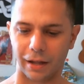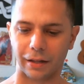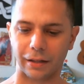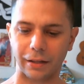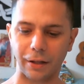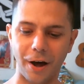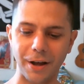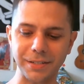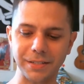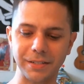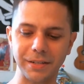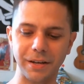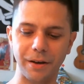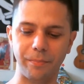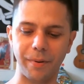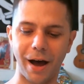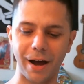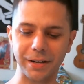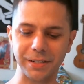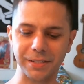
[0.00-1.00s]
lost a
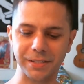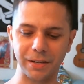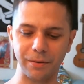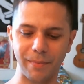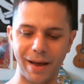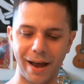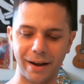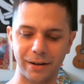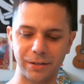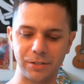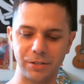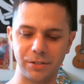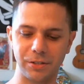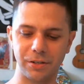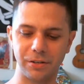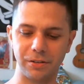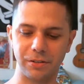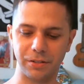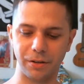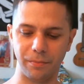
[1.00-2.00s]
boxing
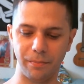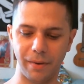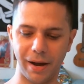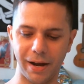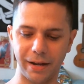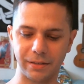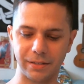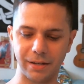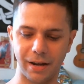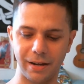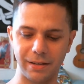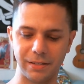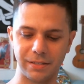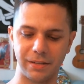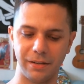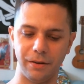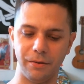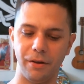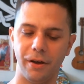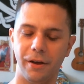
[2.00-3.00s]
match to Mike
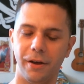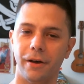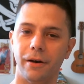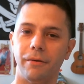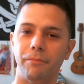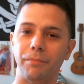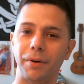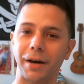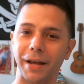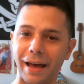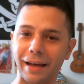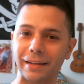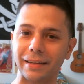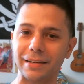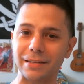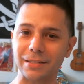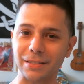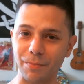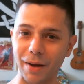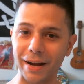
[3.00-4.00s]
Tyson, but at
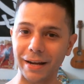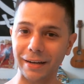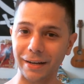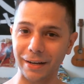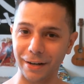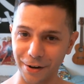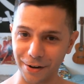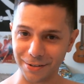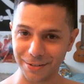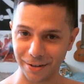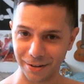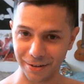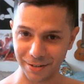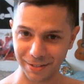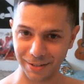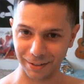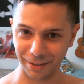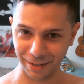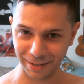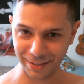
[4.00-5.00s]
least my ears are
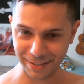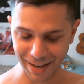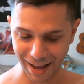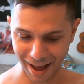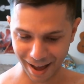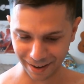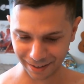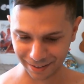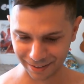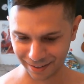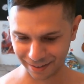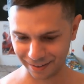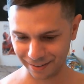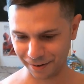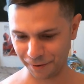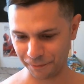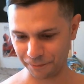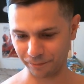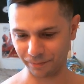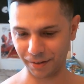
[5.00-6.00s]
still intact.
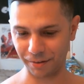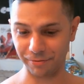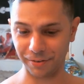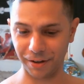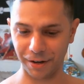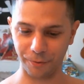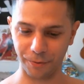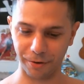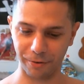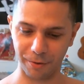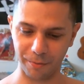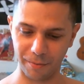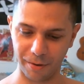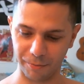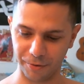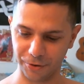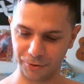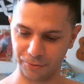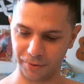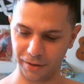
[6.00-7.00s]
If anyone
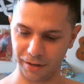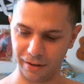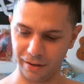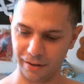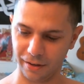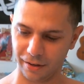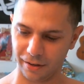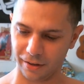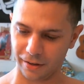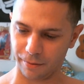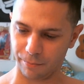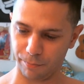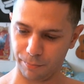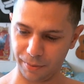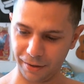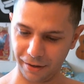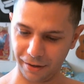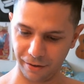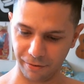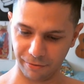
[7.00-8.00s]
remembers when he
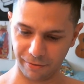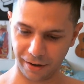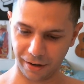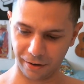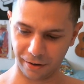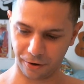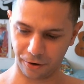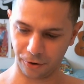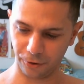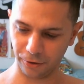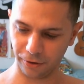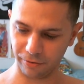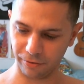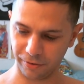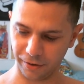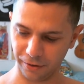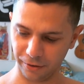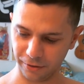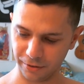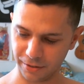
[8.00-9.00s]
bit Evander
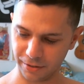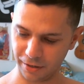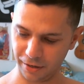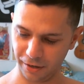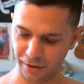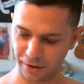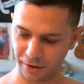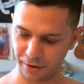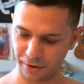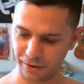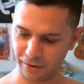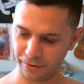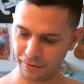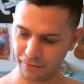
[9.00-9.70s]
Holyfield's ear.